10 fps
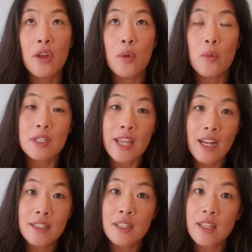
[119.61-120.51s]
Well,
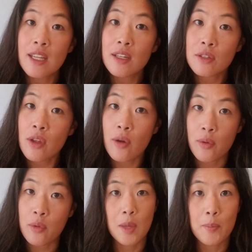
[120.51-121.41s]
technically,
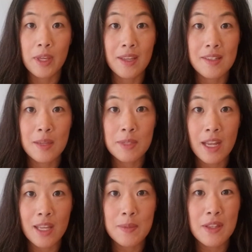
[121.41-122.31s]
no, because sometimes the